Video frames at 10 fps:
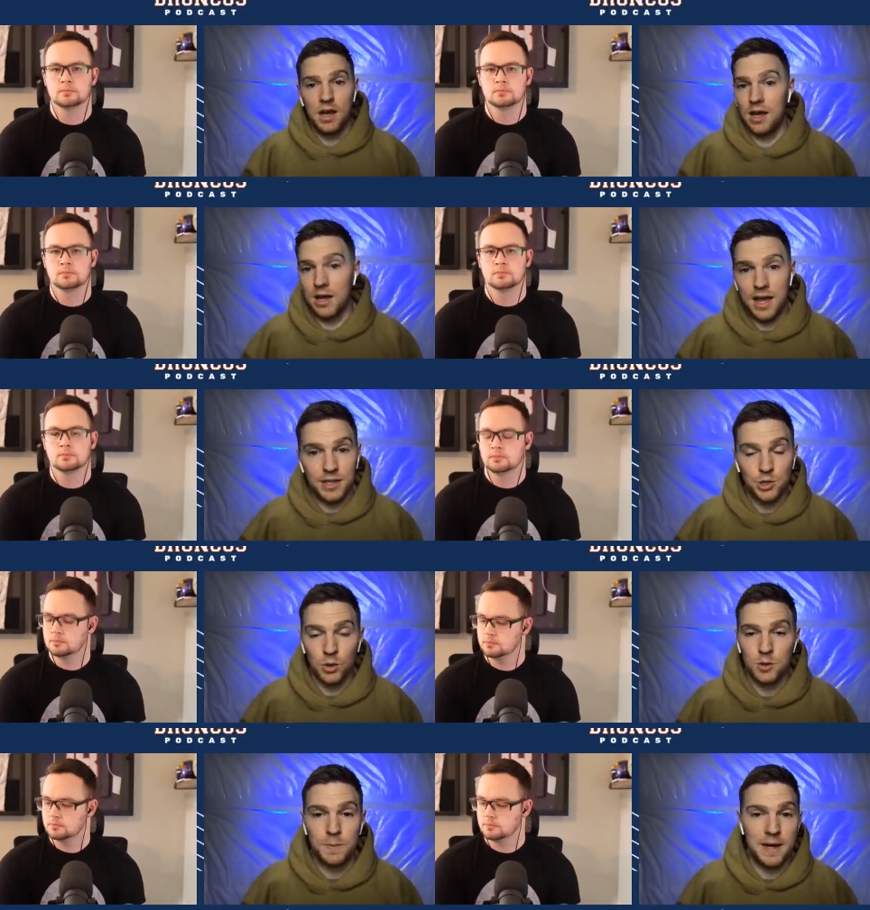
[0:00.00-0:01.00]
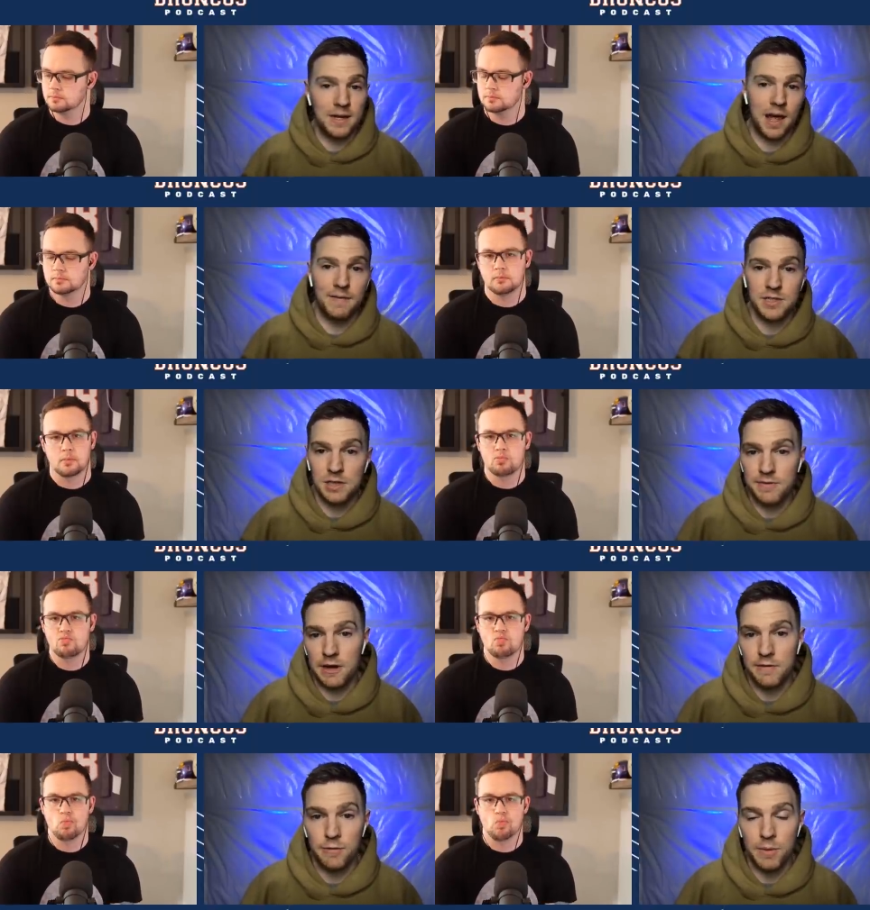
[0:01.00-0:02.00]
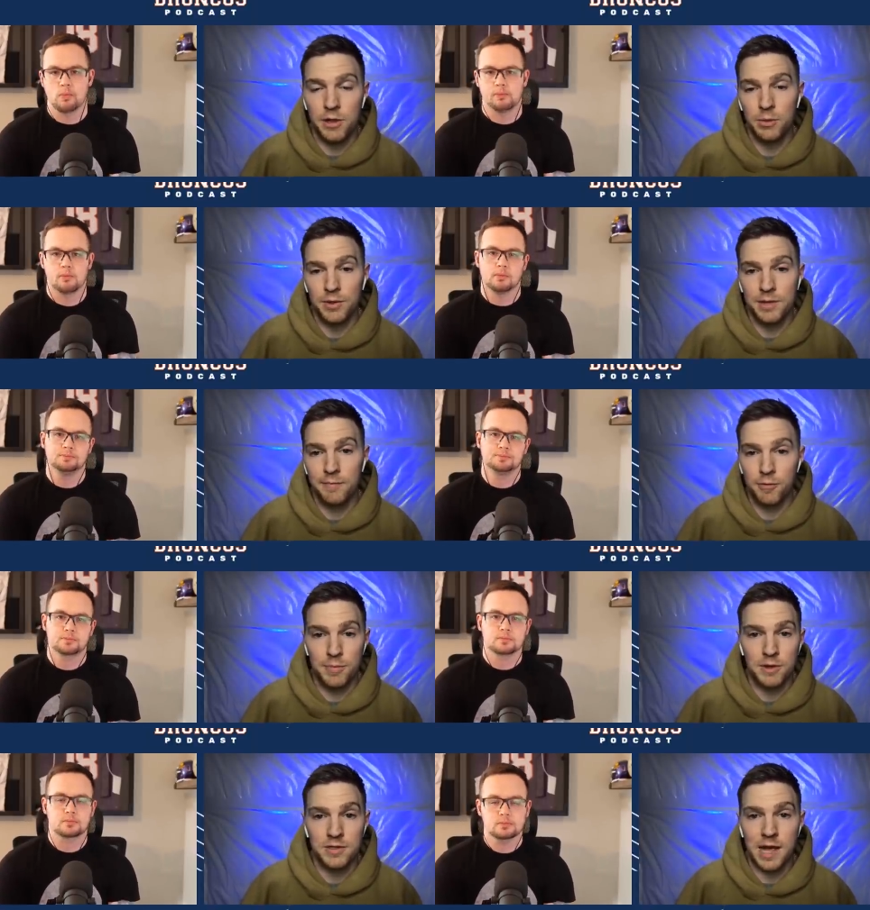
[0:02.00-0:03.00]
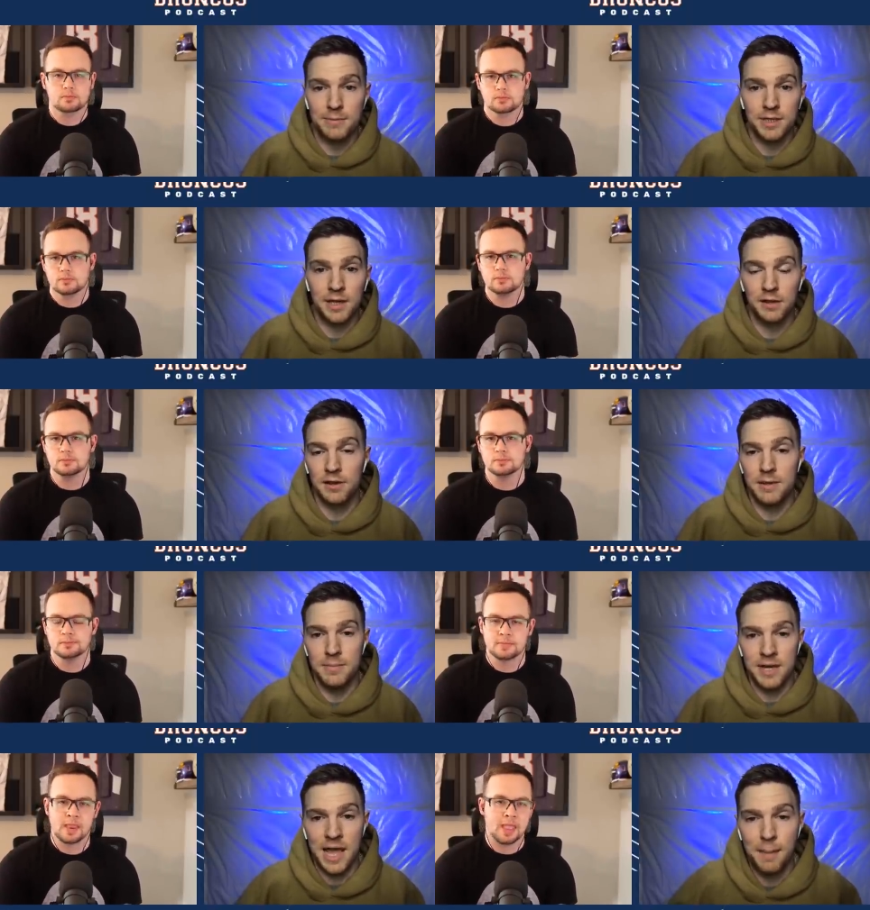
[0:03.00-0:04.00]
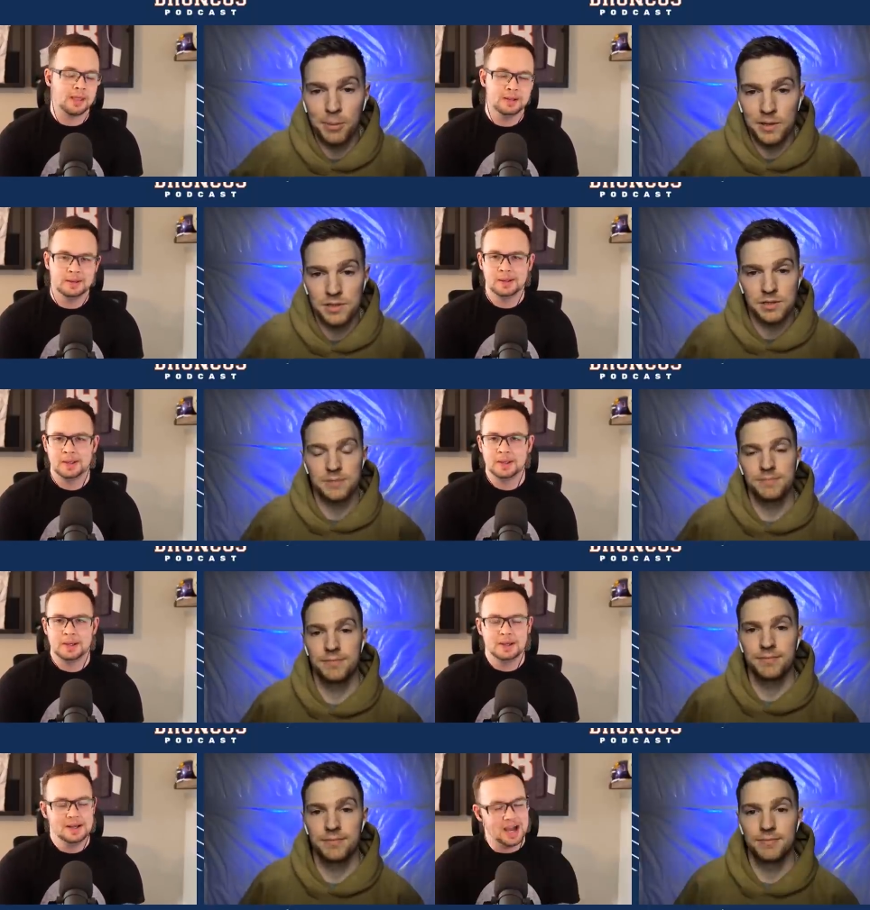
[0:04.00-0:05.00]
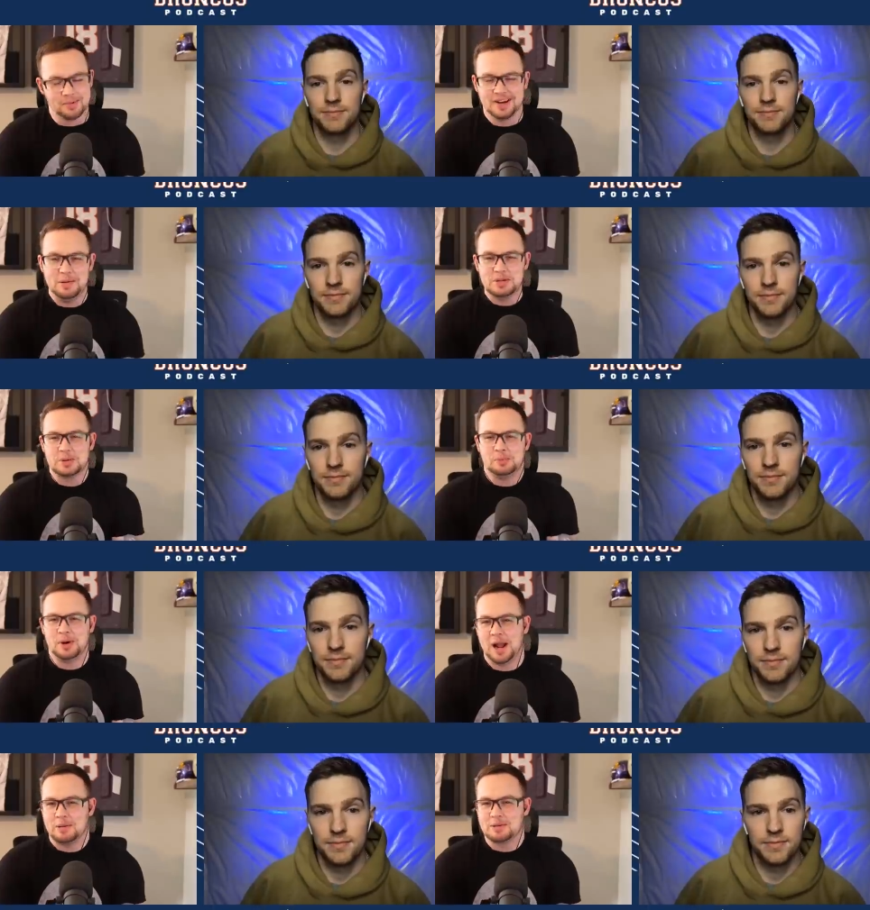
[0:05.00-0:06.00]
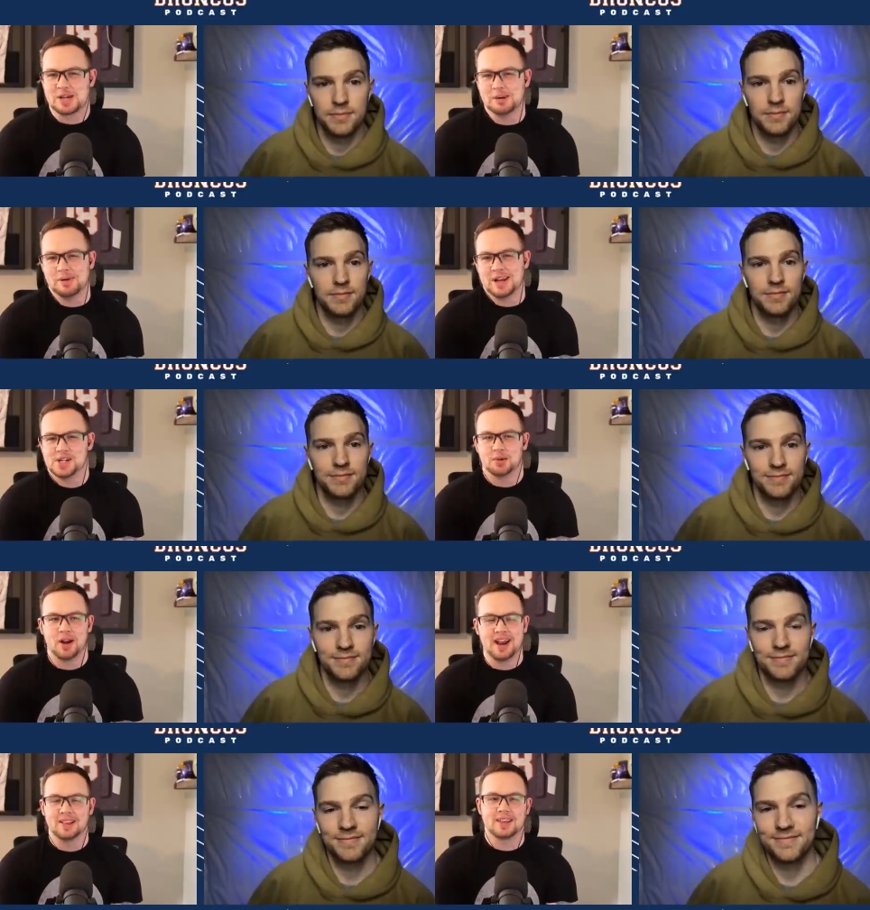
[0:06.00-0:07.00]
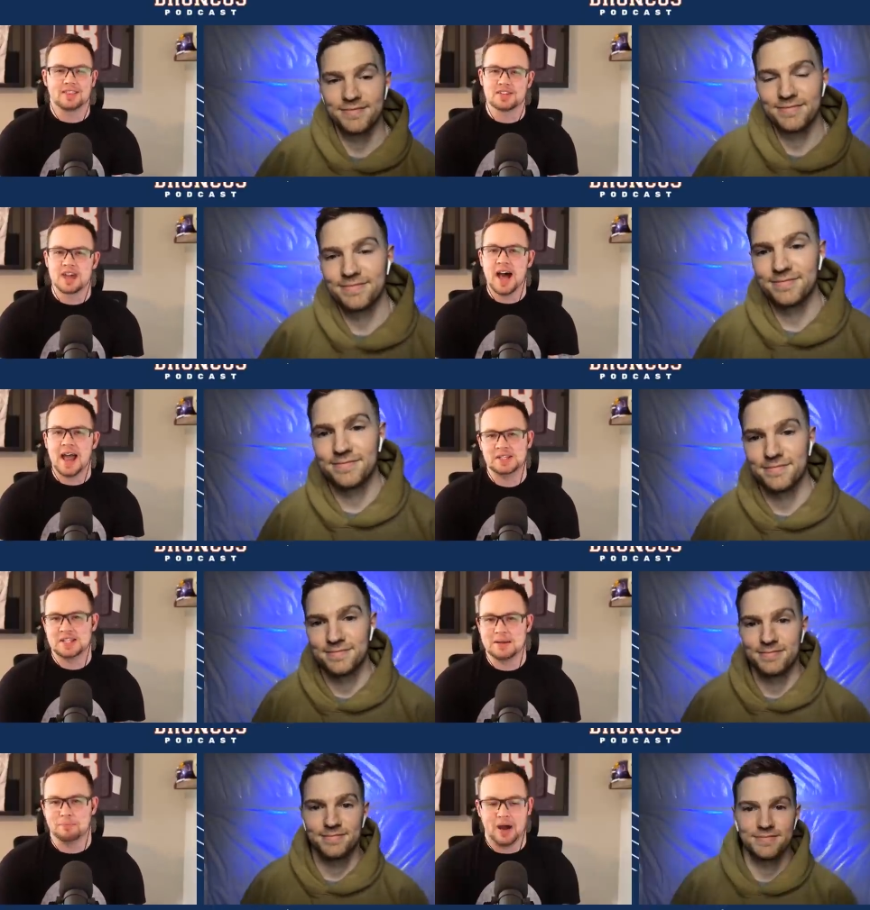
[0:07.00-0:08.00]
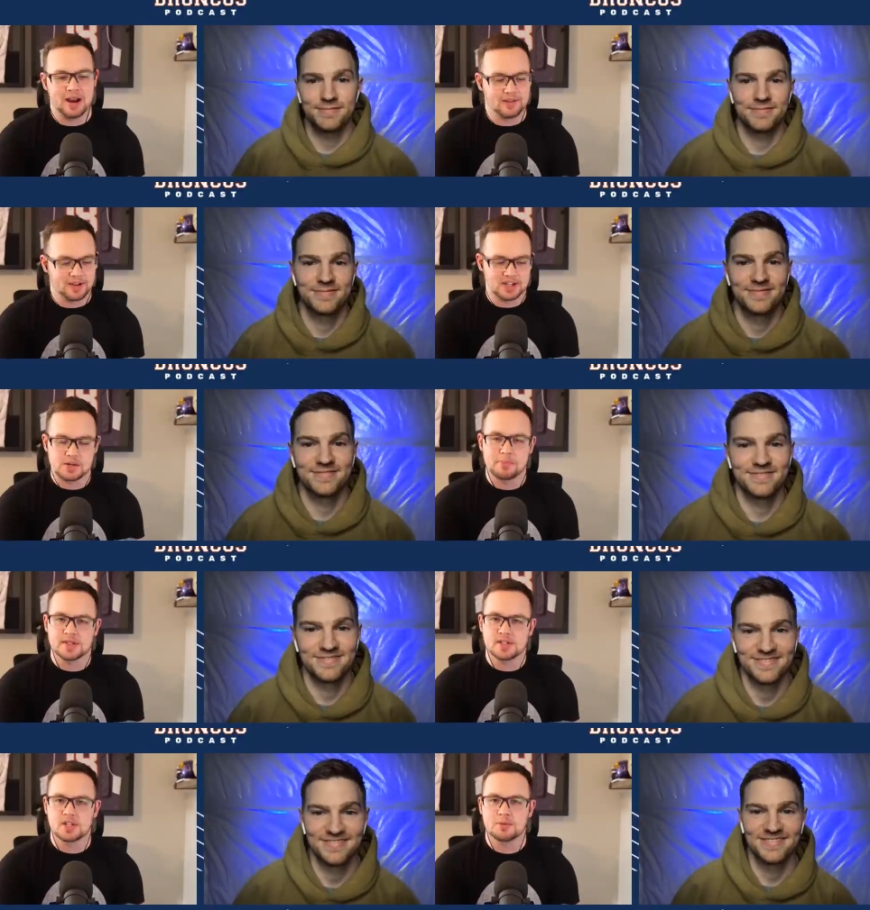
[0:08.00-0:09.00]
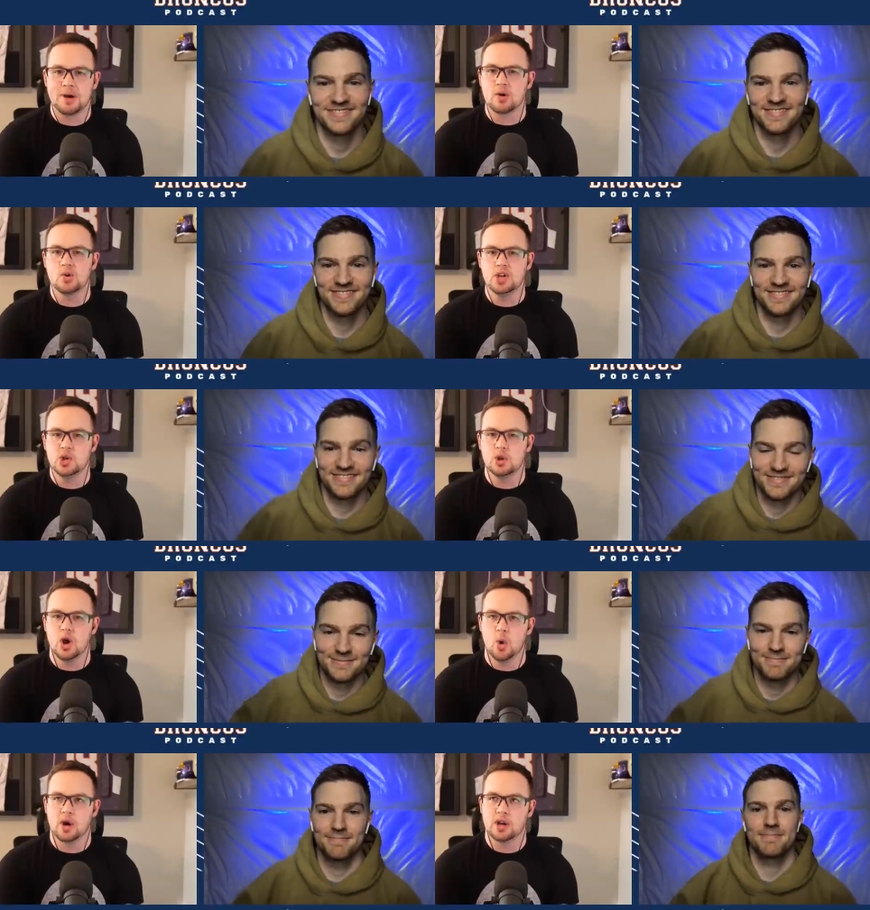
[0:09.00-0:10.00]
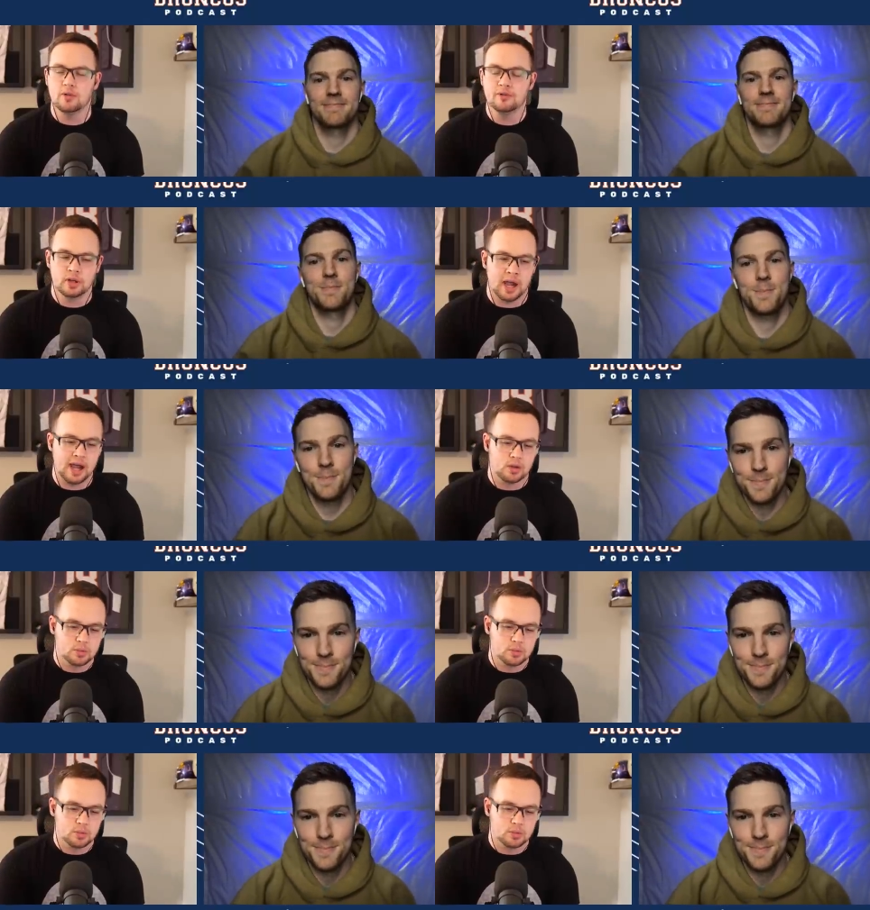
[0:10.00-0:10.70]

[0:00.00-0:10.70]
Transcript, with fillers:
Speaker 1: Uh, and George Paton, obviously, very familiar with him from their time together in Minneapolis.
Speaker 2: I mean, that was the part I was going to mention, right? Like the ties that bind. Like it's a business about who you know. And I know for Kyle